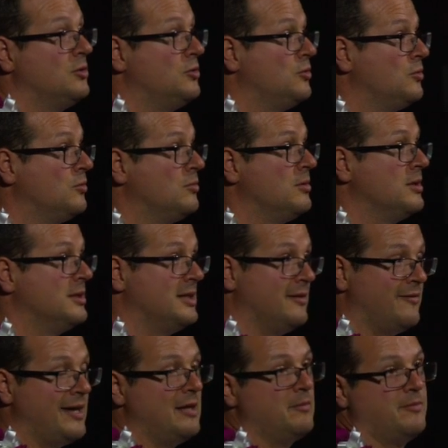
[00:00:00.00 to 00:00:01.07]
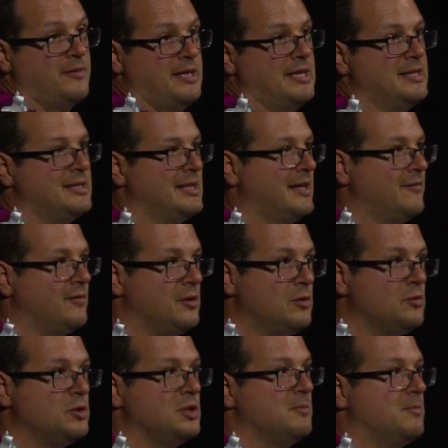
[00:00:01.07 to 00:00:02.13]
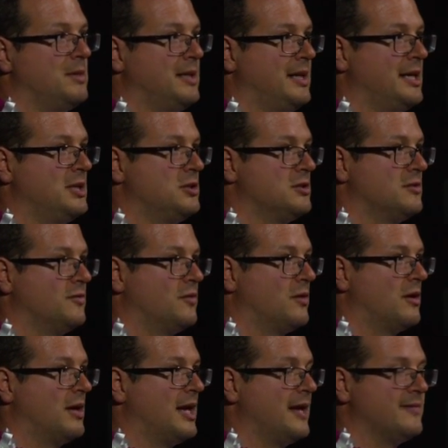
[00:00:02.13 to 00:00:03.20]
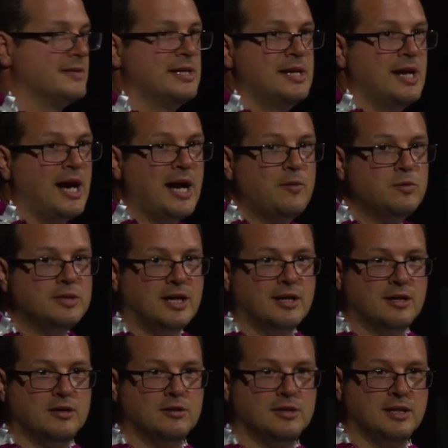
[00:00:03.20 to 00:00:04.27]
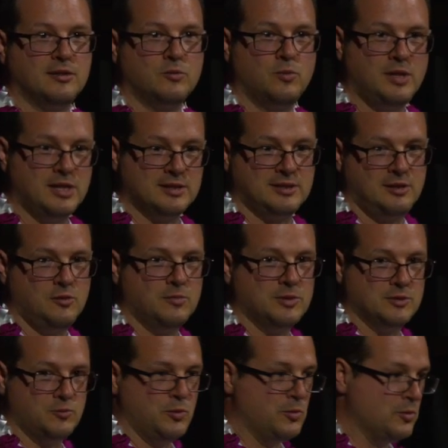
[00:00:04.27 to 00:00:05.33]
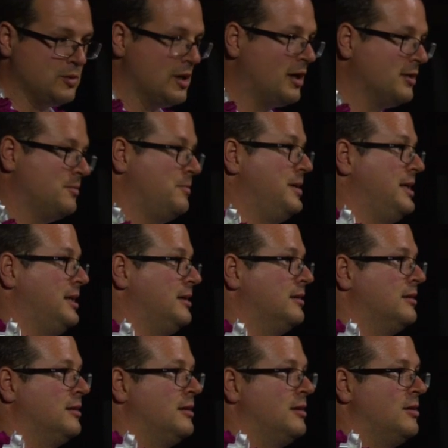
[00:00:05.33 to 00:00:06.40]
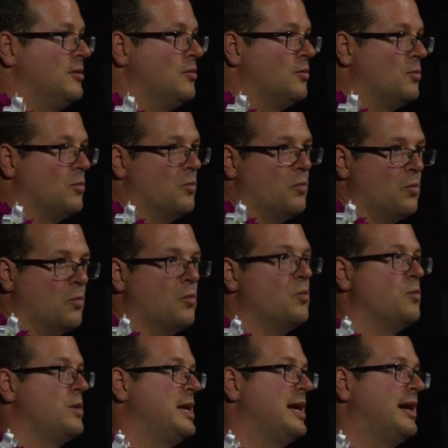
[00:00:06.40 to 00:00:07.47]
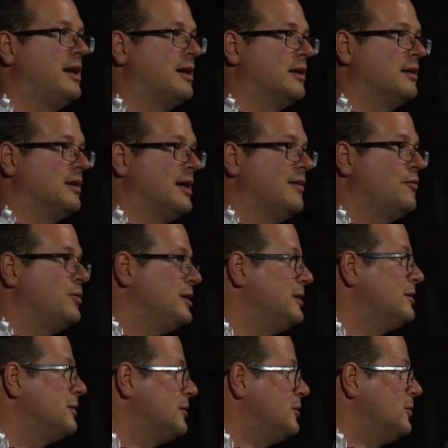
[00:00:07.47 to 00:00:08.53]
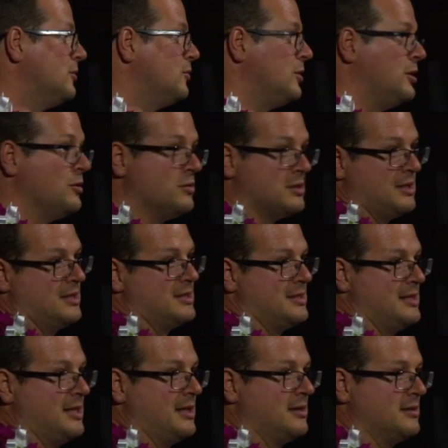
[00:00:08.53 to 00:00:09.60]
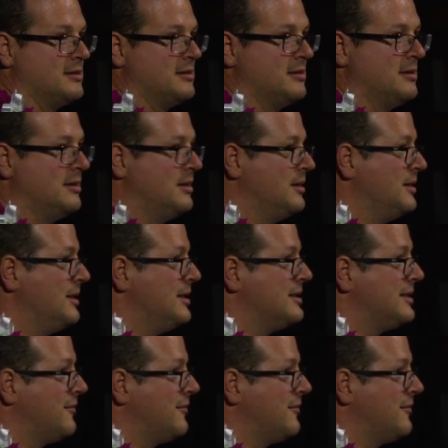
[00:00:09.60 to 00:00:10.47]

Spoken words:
to develop things that have huge implications for our lives. I would argue that we as humans, we would not be who we are if we didn't do useless things. It's